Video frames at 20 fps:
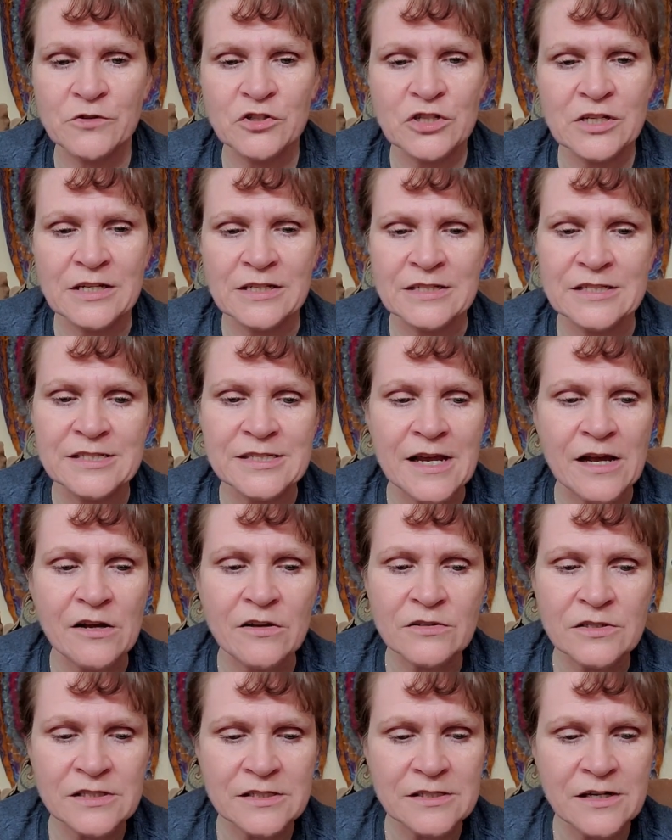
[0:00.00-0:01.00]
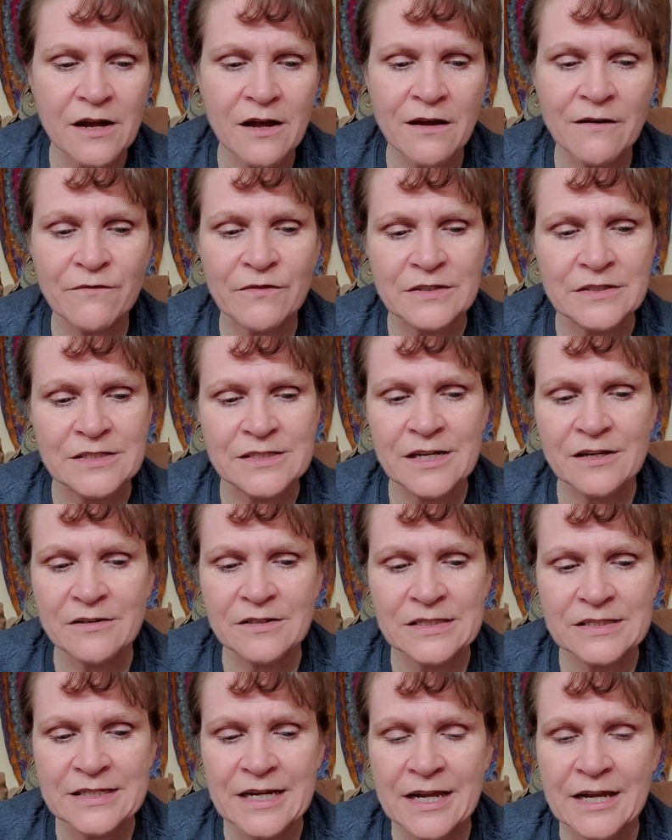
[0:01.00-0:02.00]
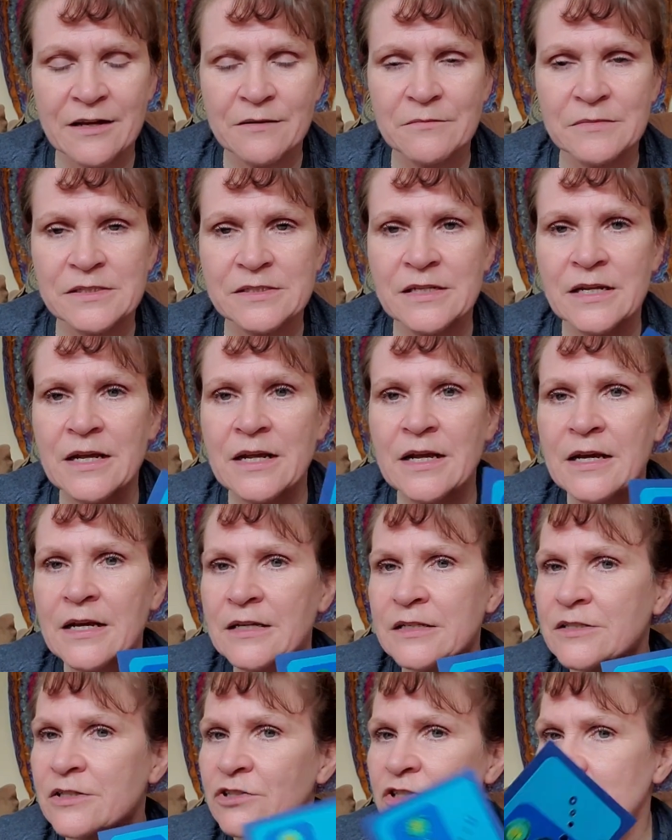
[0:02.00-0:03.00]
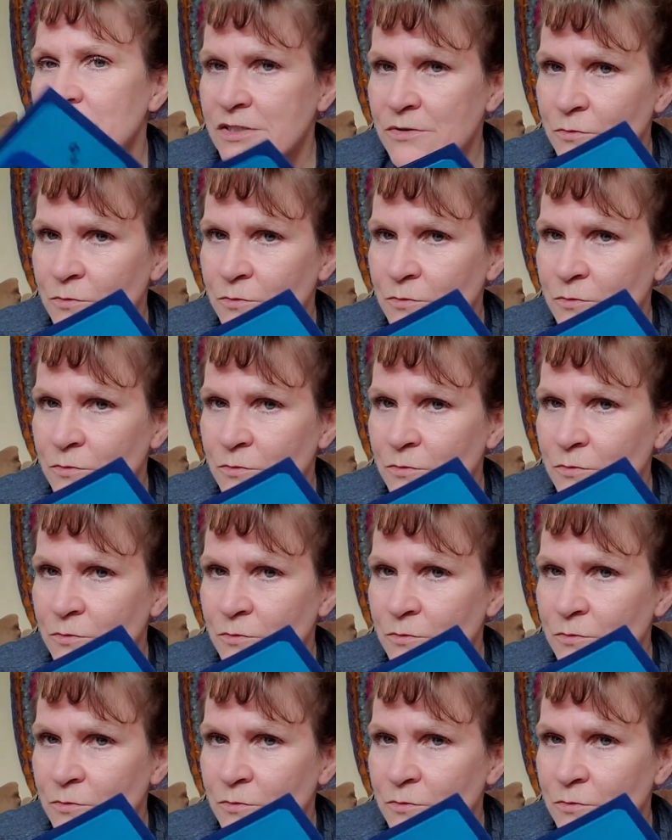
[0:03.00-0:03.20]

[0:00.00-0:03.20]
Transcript: she can sell stuff and sell stamps so just